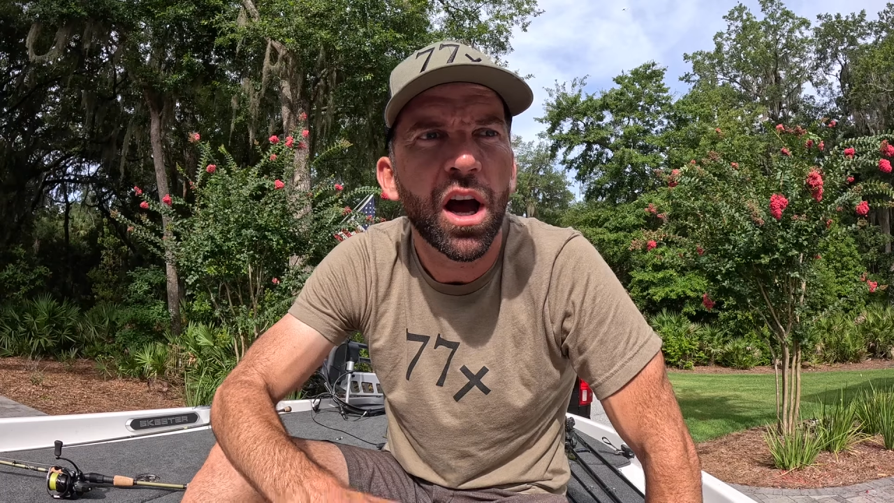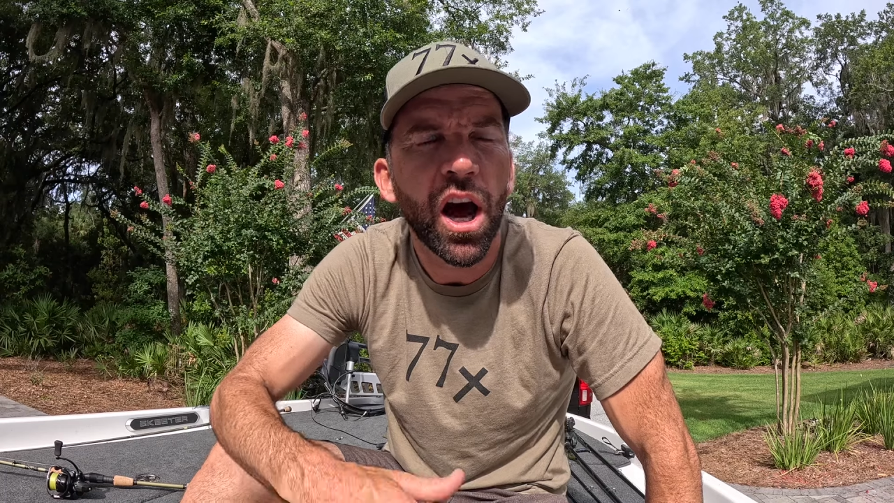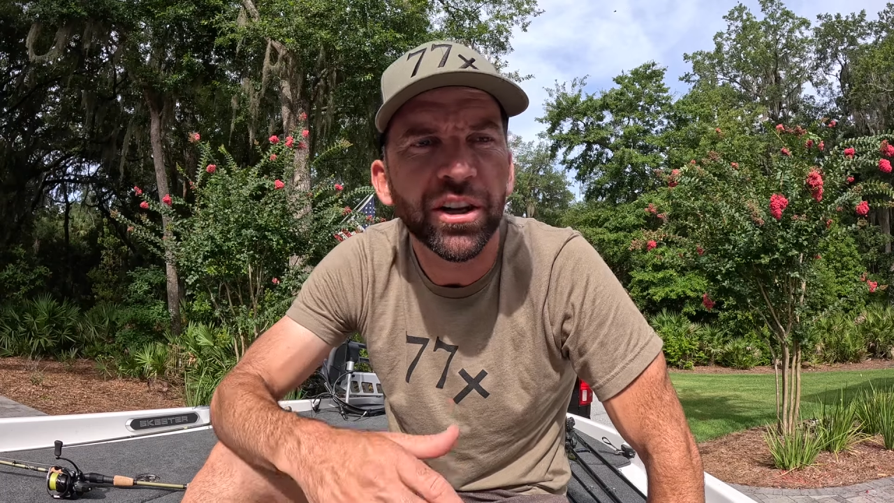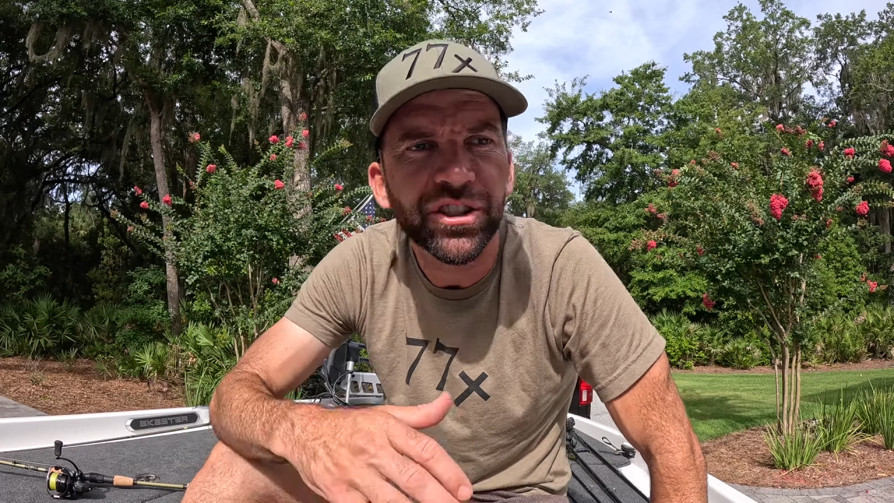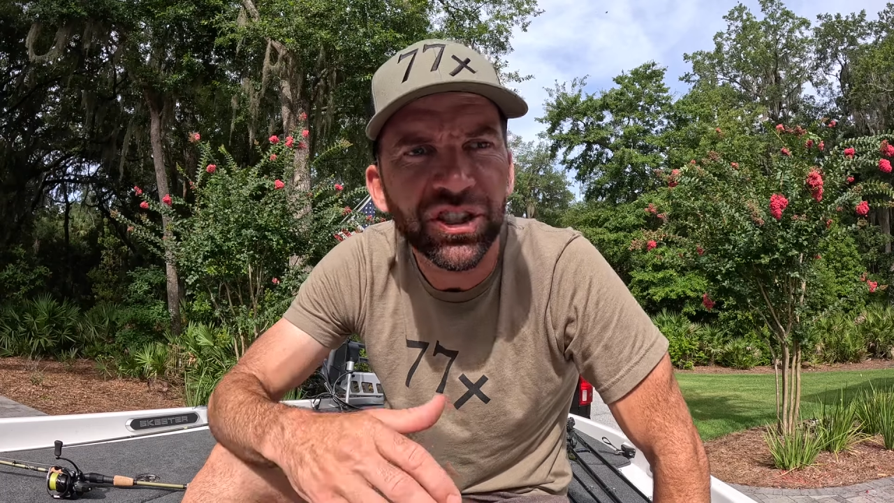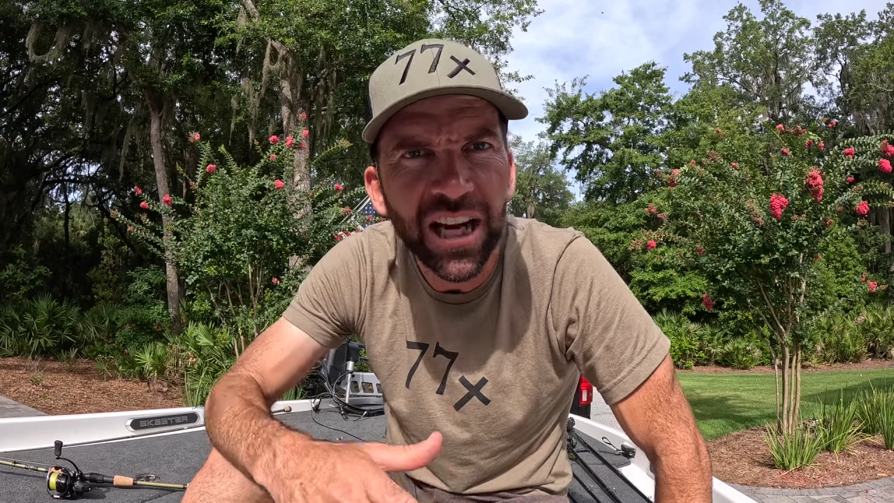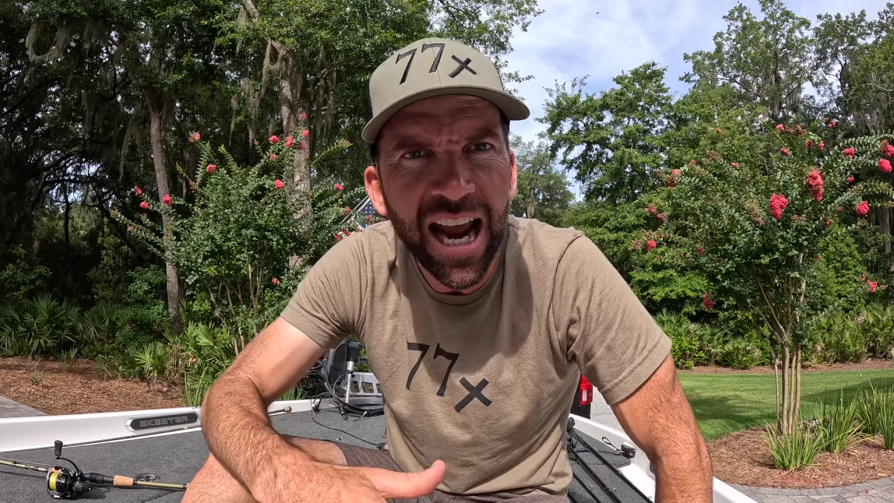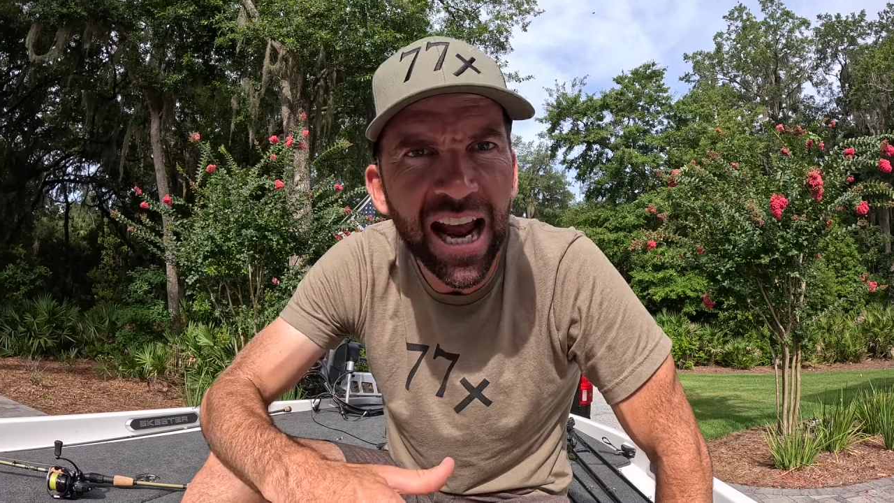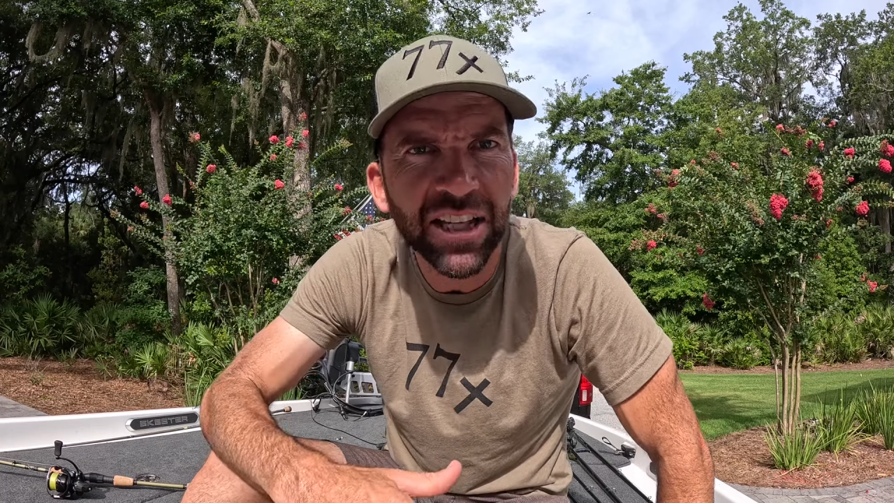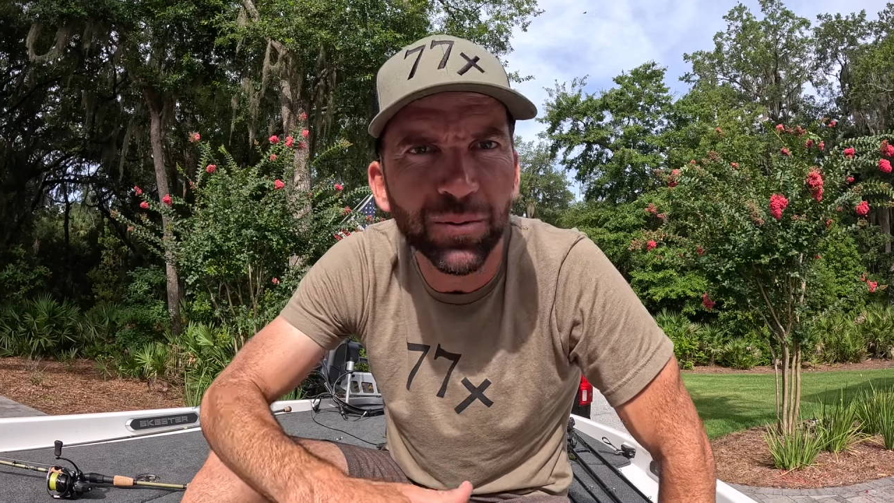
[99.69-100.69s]
a
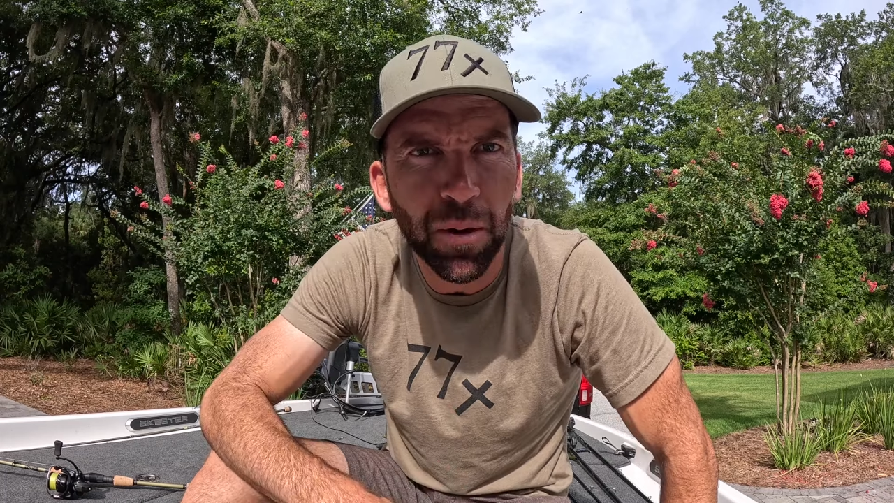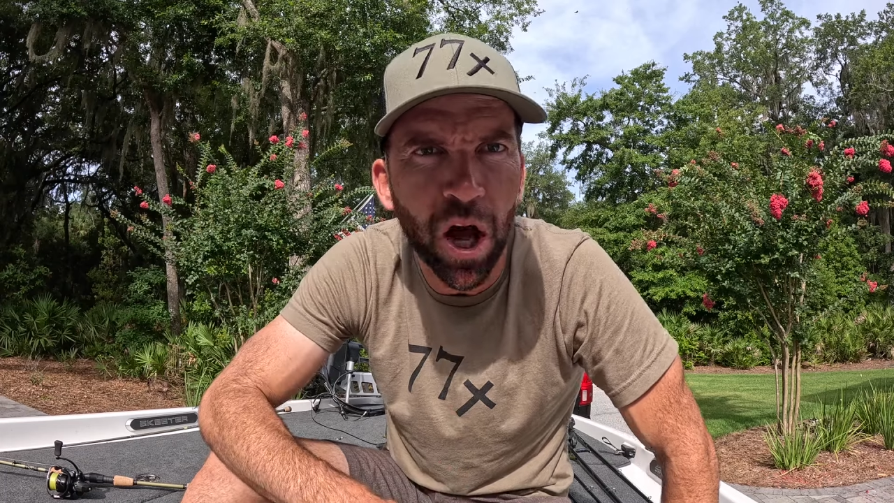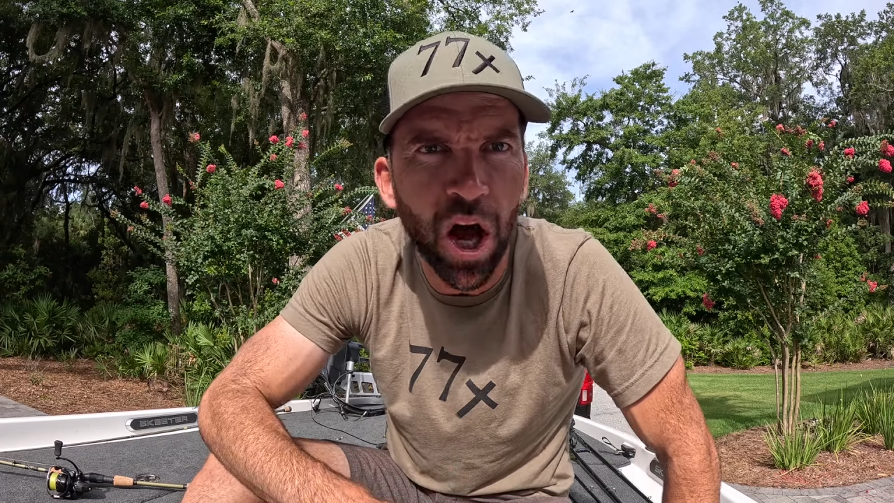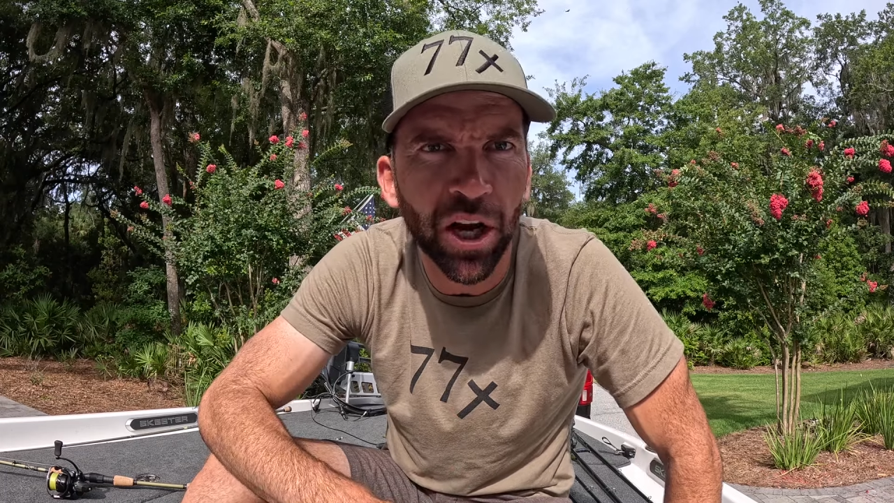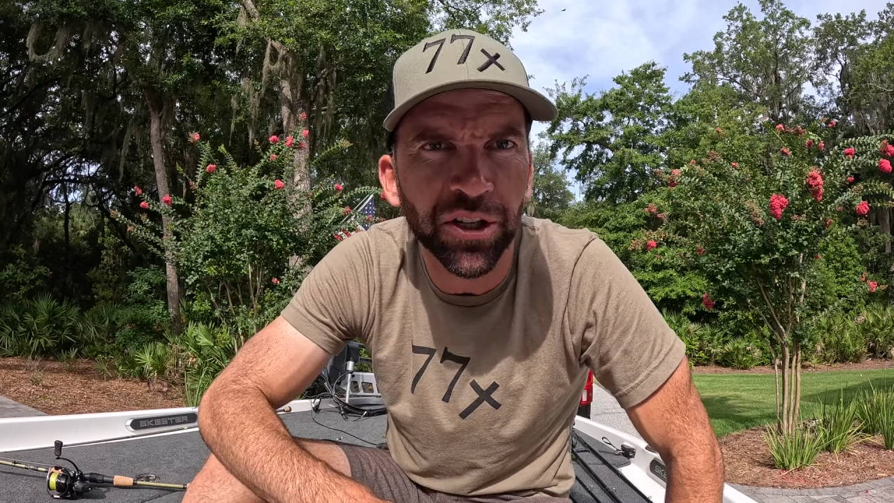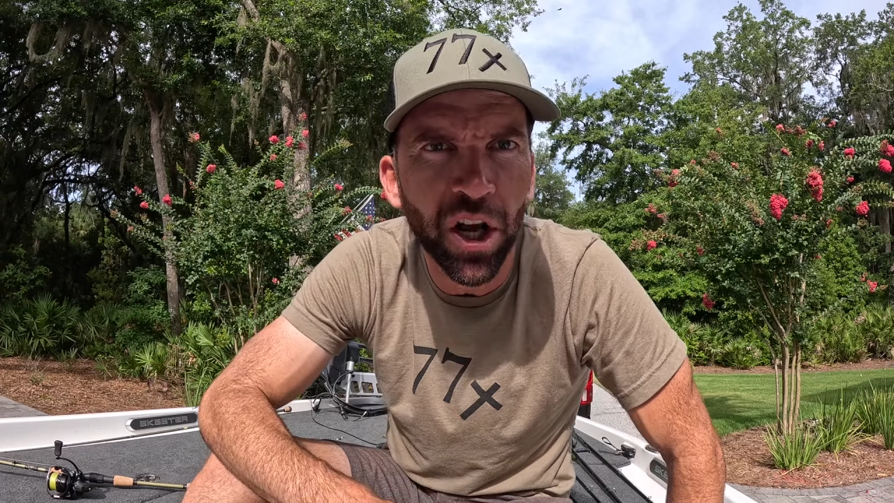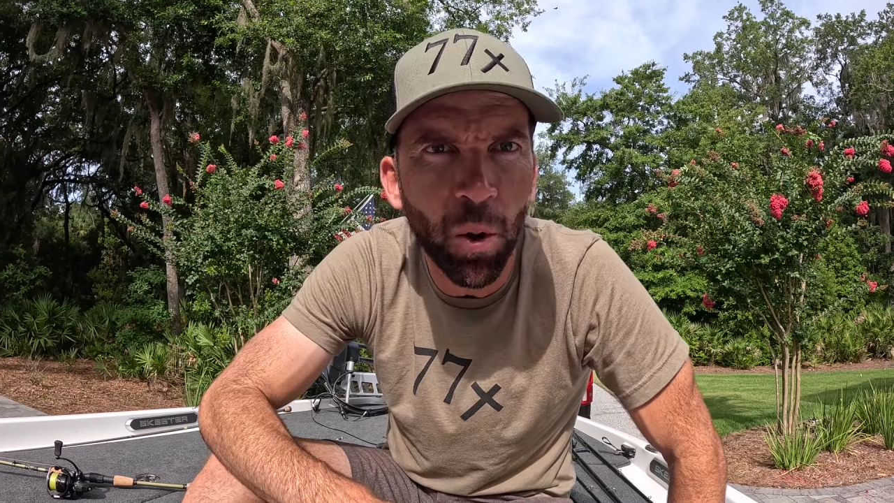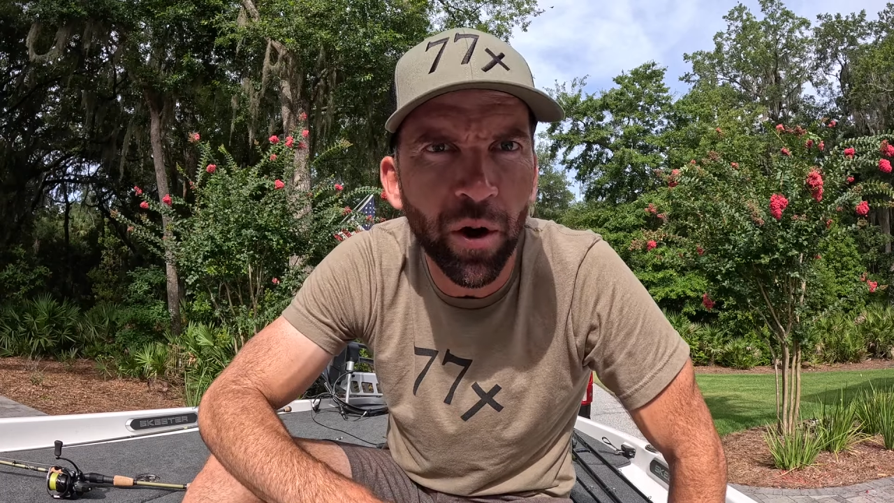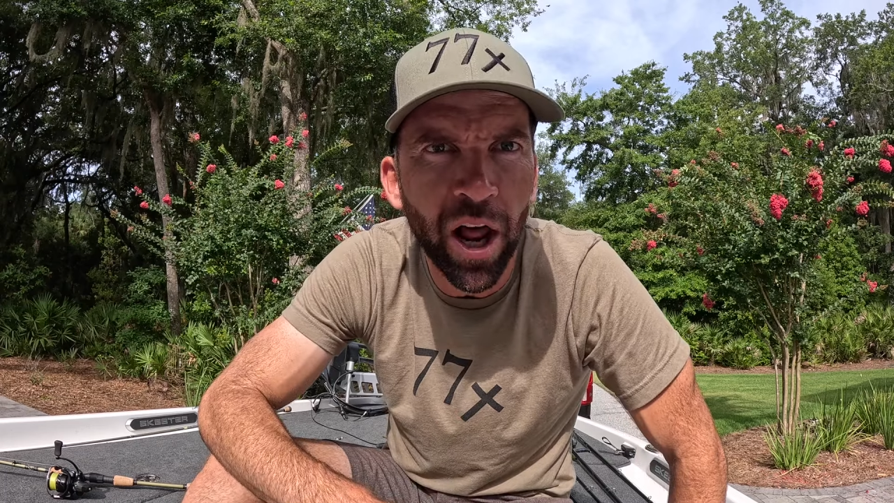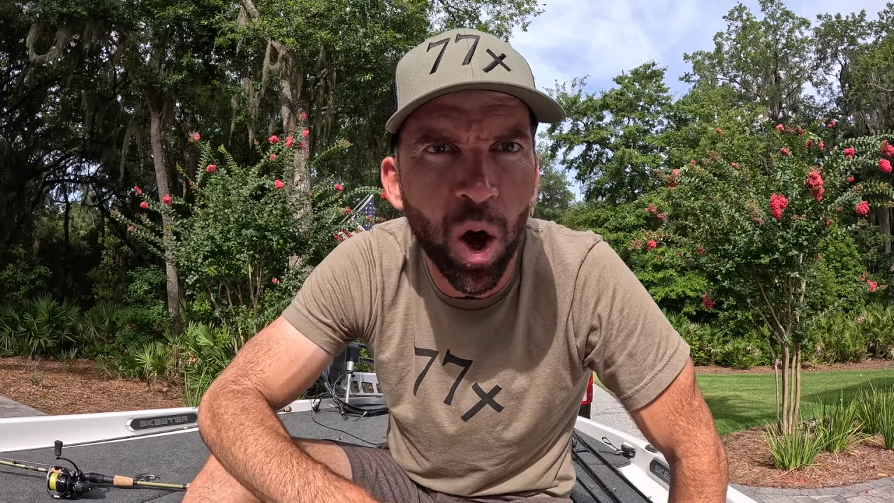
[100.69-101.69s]
shad spawn
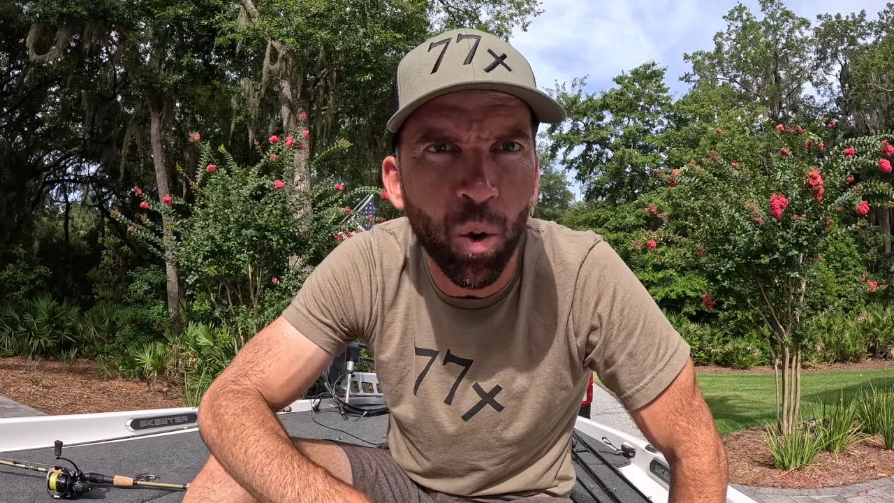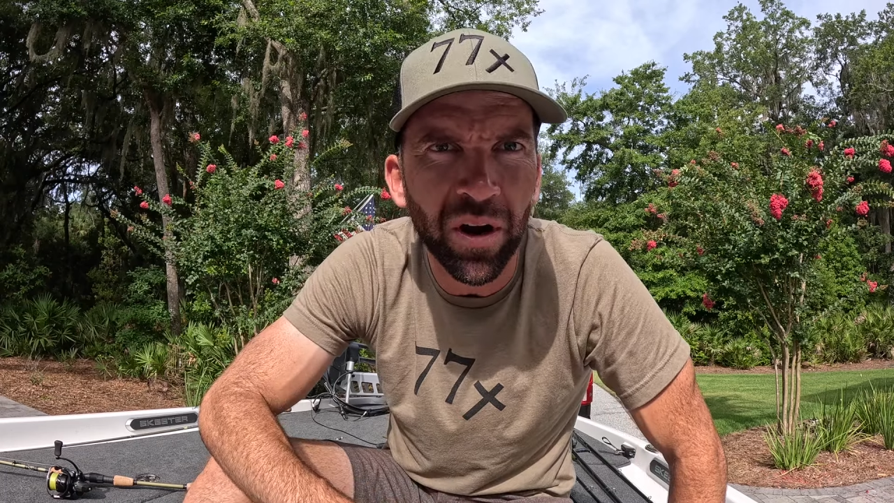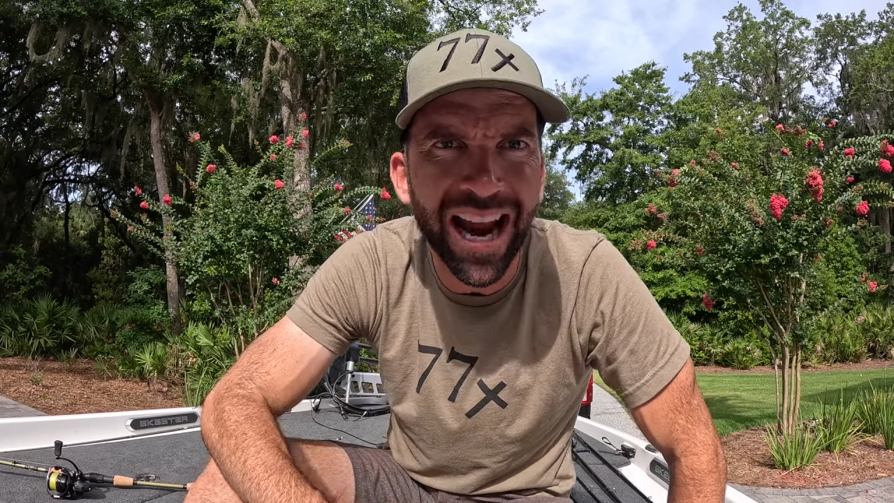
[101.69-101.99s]
going on,